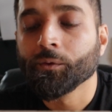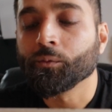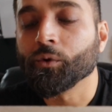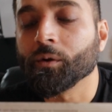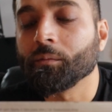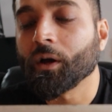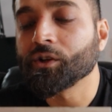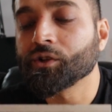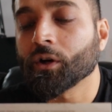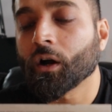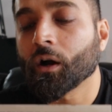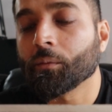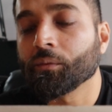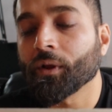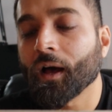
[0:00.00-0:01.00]
We measure
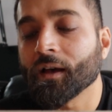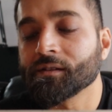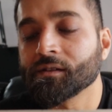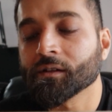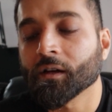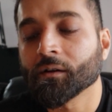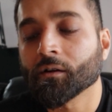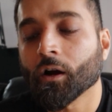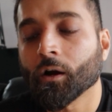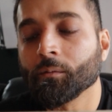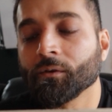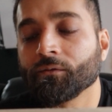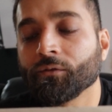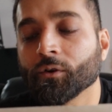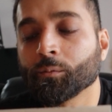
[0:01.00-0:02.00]
our plastic and
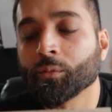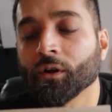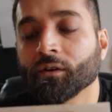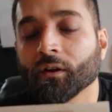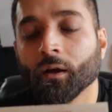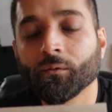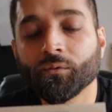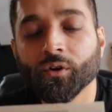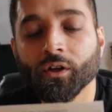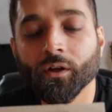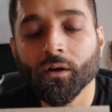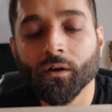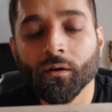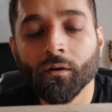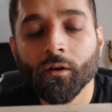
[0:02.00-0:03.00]
carbon footprint every
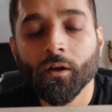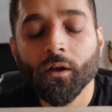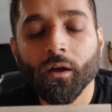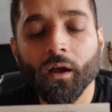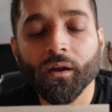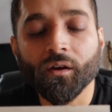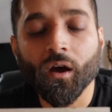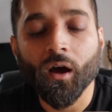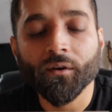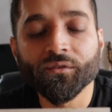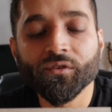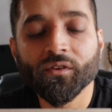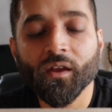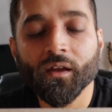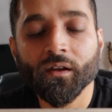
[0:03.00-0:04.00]
year and
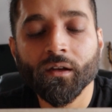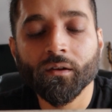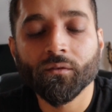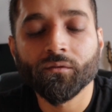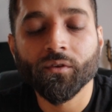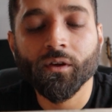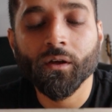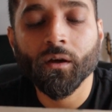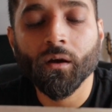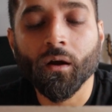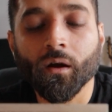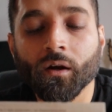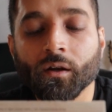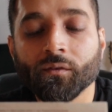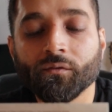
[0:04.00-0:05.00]
offset it via
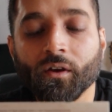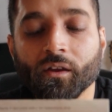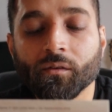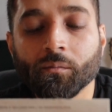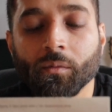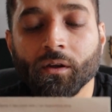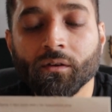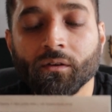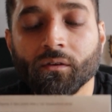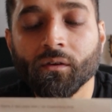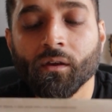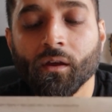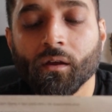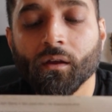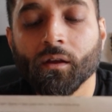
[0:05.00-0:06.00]
our investments
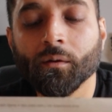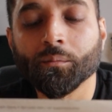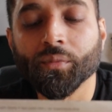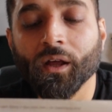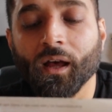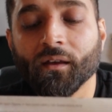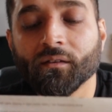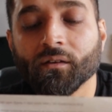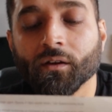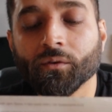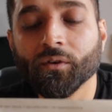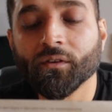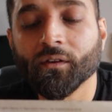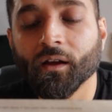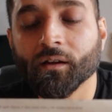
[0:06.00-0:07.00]
in plastic
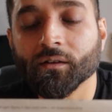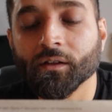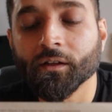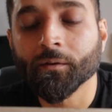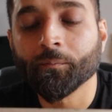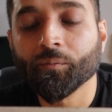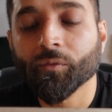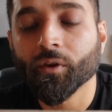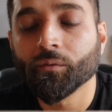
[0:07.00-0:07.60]
recycling,